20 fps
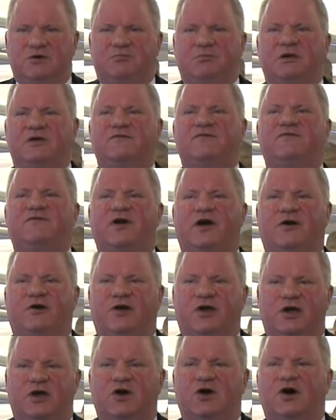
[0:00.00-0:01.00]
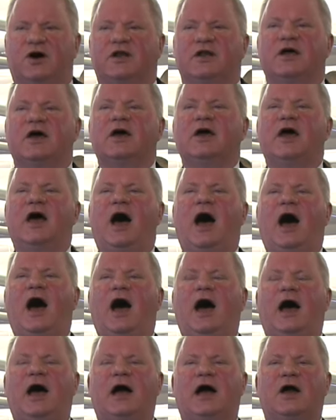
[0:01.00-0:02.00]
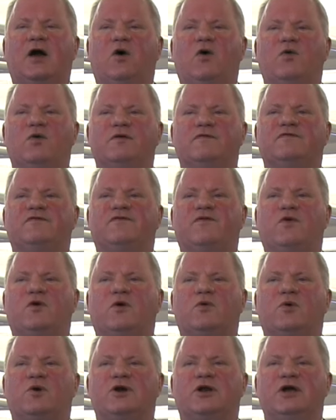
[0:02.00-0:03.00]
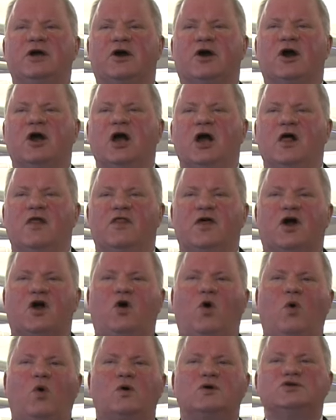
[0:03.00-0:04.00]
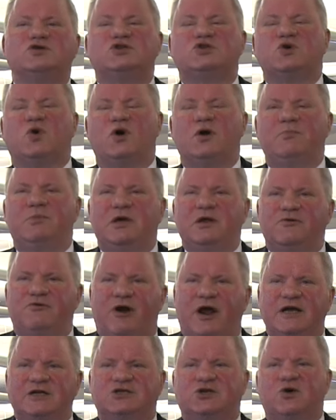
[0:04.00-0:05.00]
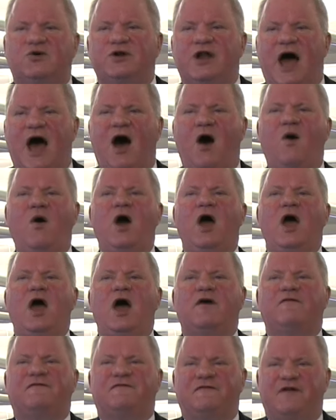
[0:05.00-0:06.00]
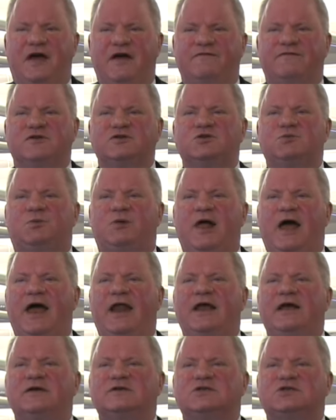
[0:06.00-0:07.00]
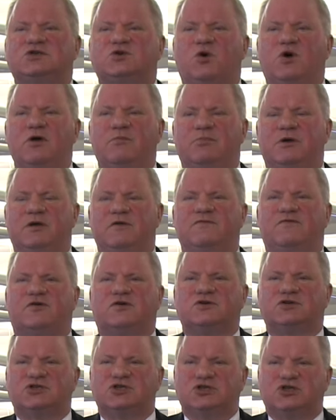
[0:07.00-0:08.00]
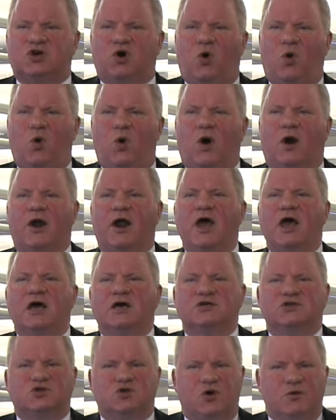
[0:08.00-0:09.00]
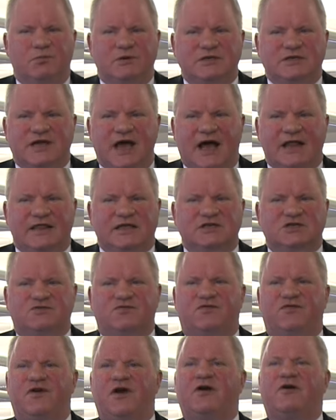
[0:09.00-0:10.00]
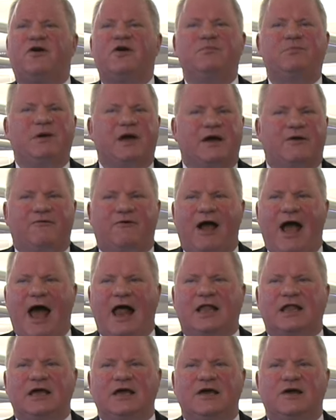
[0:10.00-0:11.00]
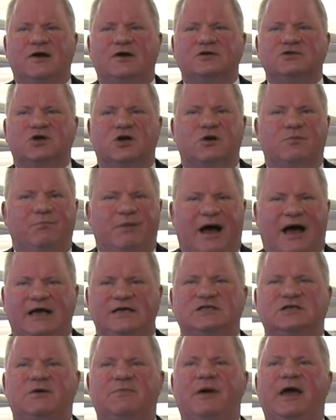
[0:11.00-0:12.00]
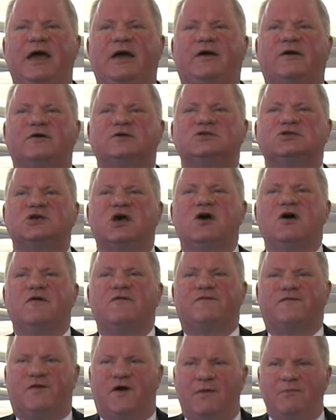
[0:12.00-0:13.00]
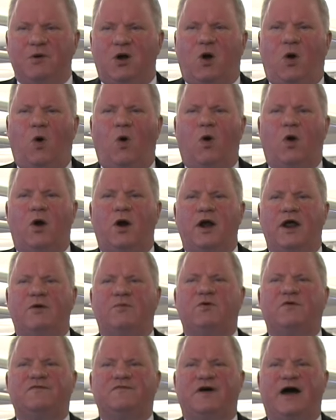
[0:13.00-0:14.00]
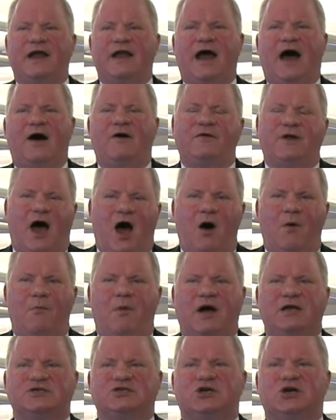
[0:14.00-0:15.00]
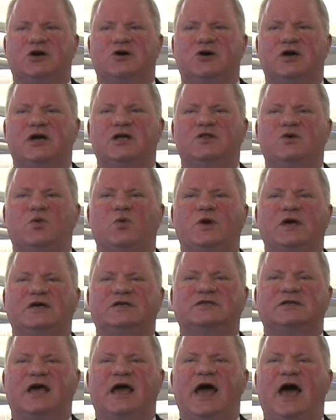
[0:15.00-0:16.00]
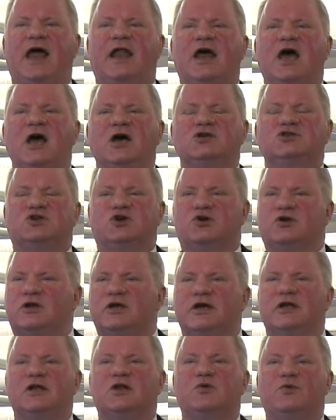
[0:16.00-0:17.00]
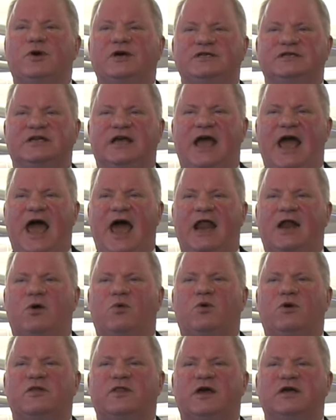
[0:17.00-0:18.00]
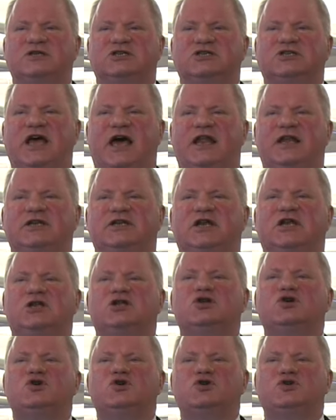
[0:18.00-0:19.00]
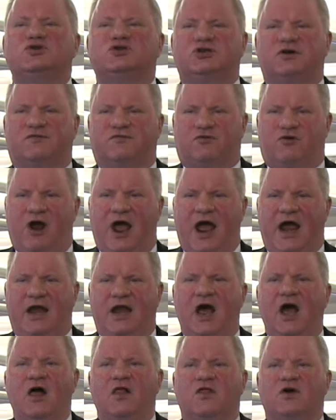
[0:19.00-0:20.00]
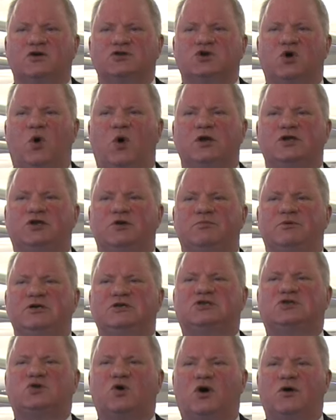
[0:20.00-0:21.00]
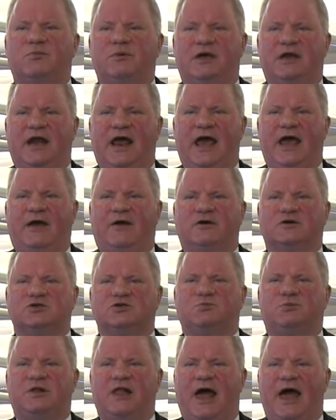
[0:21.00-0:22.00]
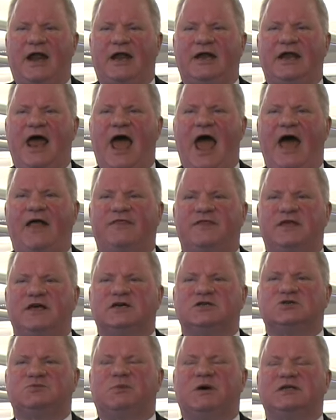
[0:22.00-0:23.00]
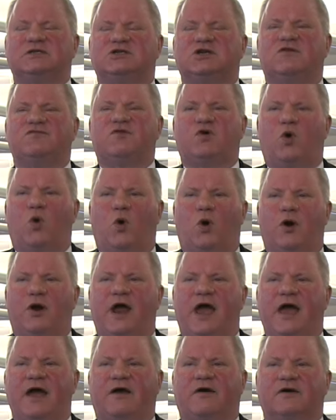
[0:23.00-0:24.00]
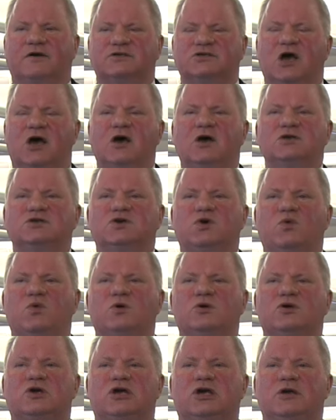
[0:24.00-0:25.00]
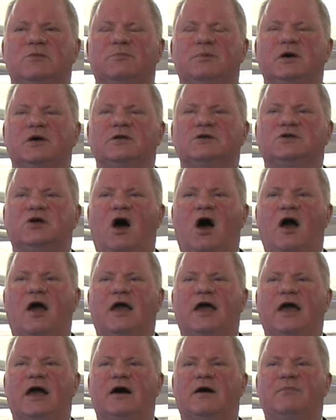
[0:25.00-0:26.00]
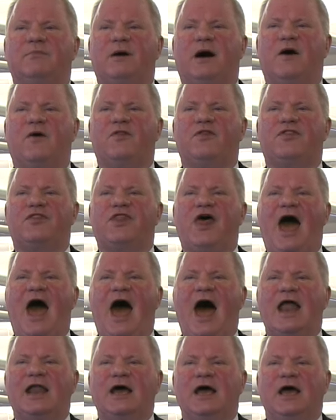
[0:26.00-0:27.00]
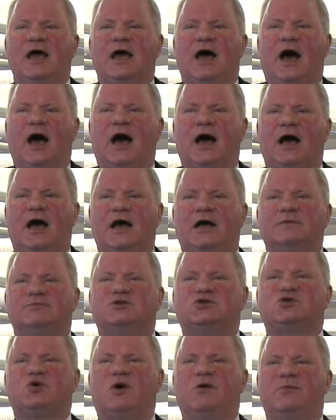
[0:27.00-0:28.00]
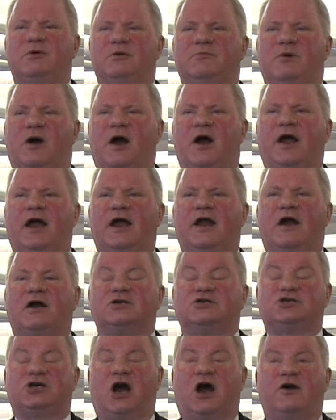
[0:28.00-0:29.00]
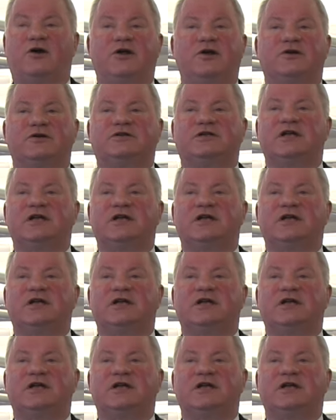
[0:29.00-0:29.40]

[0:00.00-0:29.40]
to be very good going forward here. The corn-soybean ratio now favors planting of soybean versus corn. Soybeans had this very big rally here, is going to buy some acres from corn, and we'll find out how much here in the weeks ahead. Certainly in Louisiana, where they just had a deluge of rain, there's going to be soybean acres planted at the expense of corn acres. So we'll keep talking about that. Soybean market, our chart here